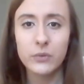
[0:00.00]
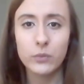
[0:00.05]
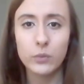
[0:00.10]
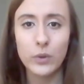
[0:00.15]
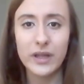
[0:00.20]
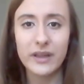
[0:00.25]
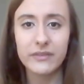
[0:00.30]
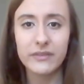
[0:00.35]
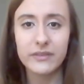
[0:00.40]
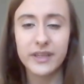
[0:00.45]

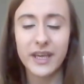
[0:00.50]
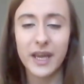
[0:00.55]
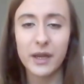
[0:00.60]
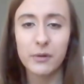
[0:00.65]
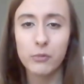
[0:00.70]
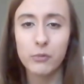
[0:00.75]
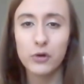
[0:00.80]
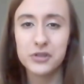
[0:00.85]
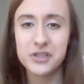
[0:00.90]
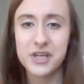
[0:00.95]
with Gay
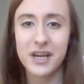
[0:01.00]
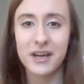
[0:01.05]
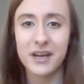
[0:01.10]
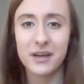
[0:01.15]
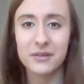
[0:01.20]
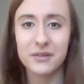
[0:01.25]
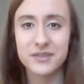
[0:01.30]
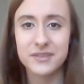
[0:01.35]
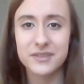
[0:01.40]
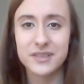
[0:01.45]

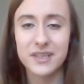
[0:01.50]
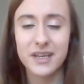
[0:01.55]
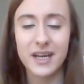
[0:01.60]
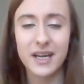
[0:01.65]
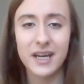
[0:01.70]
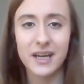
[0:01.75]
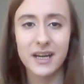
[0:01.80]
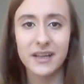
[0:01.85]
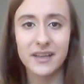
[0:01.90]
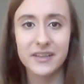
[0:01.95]
Waterhouse,
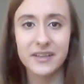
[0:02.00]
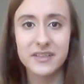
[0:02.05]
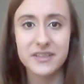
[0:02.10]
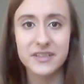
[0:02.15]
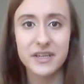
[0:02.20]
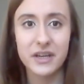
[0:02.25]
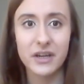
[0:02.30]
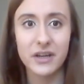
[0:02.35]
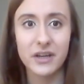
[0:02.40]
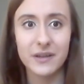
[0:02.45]
and
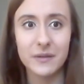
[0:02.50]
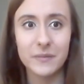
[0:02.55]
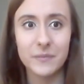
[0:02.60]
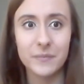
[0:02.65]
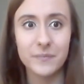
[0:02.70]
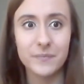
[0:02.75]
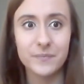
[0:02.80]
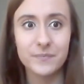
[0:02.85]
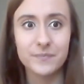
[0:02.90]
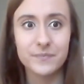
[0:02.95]

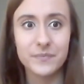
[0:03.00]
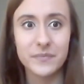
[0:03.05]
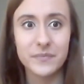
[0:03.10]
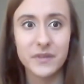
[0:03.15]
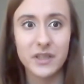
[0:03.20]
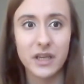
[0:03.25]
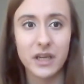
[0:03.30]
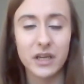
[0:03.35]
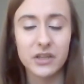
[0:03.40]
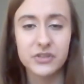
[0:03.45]
um,
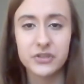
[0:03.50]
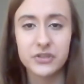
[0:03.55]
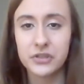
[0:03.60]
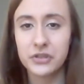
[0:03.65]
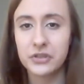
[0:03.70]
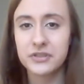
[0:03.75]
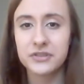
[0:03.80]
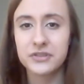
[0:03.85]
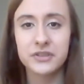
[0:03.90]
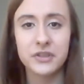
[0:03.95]

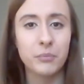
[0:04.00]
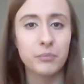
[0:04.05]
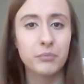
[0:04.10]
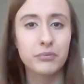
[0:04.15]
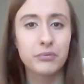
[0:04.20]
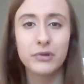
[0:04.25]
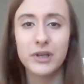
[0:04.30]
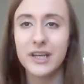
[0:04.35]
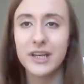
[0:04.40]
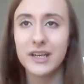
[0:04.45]
just a
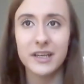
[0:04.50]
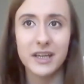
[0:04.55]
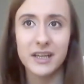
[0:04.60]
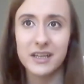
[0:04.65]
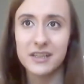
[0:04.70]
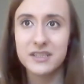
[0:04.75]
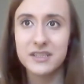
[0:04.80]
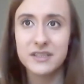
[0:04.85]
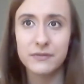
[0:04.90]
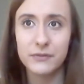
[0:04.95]
brilliant
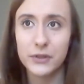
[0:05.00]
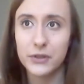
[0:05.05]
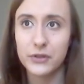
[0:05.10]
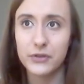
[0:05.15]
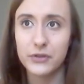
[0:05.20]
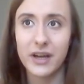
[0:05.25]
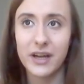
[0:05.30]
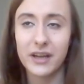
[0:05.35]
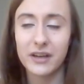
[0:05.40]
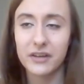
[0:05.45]

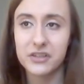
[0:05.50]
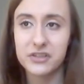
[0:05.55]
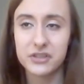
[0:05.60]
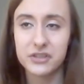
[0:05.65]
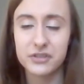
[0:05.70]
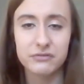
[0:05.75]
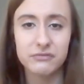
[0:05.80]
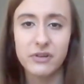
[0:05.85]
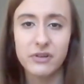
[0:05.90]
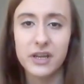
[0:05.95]
interview and I
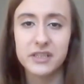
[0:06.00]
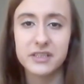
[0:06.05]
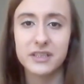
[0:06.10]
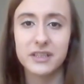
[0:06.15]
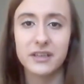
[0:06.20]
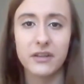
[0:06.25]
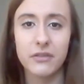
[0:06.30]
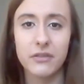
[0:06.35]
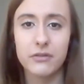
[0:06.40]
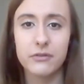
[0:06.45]
just read
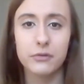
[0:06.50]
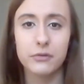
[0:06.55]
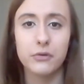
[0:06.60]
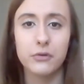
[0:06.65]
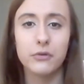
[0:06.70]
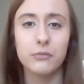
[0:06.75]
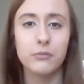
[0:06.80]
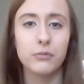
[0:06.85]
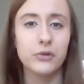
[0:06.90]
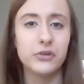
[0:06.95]
it and
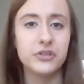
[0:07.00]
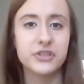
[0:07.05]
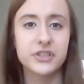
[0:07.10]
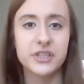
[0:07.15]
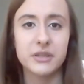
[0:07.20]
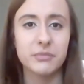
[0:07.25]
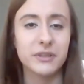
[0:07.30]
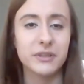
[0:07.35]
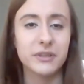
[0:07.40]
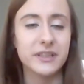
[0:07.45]
thought, wouldn't
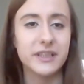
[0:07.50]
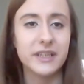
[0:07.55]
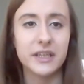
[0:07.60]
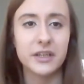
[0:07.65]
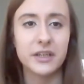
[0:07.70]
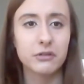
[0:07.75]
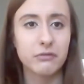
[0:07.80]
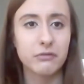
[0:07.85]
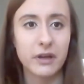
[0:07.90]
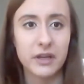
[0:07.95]
she be
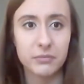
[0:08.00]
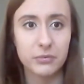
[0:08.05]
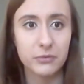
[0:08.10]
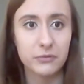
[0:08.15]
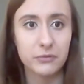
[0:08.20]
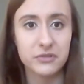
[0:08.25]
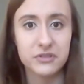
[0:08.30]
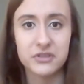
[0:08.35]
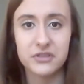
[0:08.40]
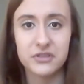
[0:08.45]

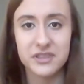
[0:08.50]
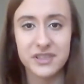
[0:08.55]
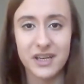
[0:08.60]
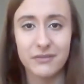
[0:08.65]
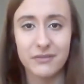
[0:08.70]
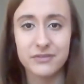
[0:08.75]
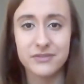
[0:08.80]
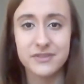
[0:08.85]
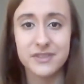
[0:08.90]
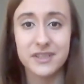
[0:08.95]
incredible to just
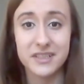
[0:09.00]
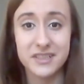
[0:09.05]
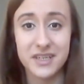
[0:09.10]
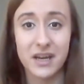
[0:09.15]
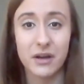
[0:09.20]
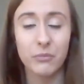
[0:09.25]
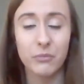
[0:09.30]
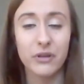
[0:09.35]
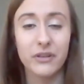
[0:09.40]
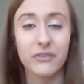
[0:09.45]
have a sit
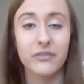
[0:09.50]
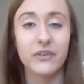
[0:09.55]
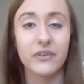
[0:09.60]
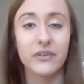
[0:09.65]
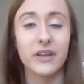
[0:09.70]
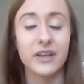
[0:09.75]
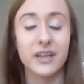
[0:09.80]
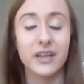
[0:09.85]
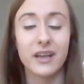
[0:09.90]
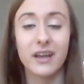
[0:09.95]
down with
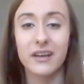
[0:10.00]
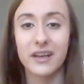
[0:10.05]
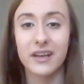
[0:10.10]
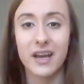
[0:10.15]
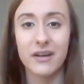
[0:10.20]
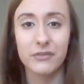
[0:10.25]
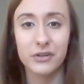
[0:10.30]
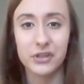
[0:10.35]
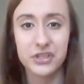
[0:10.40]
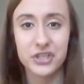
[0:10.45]
and, and
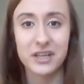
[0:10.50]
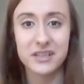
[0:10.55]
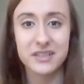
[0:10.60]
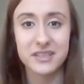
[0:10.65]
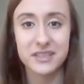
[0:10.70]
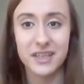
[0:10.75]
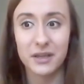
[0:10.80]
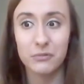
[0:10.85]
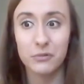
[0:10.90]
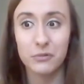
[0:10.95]
have a chat
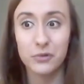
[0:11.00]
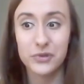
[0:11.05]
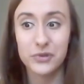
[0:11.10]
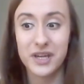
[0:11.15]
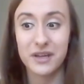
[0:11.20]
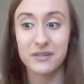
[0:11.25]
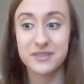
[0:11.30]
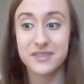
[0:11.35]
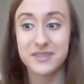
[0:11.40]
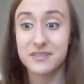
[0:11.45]
to Gay
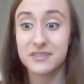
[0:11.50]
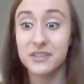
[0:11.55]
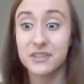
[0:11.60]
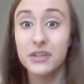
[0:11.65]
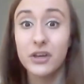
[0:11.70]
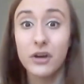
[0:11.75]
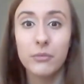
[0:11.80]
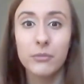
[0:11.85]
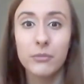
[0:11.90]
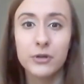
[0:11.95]
Waterhouse? As you
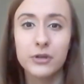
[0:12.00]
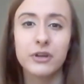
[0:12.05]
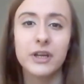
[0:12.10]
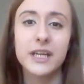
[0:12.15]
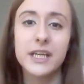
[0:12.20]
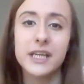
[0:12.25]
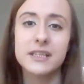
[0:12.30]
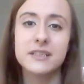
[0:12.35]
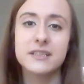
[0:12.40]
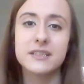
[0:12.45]
know, I'm a
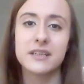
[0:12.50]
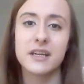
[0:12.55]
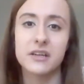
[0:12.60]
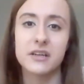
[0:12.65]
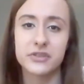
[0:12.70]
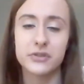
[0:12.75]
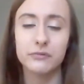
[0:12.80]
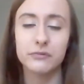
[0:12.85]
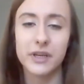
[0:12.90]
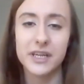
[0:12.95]
great
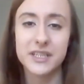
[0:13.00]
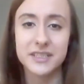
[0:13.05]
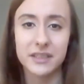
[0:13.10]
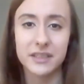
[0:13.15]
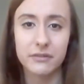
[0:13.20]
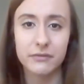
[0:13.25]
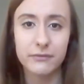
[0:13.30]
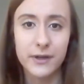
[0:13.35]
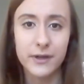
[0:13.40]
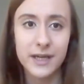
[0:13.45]
international racing
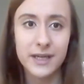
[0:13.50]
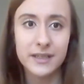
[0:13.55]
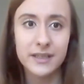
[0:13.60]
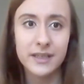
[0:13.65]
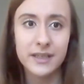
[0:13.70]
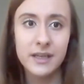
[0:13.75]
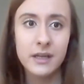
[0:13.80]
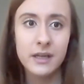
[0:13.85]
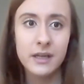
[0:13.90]
fan,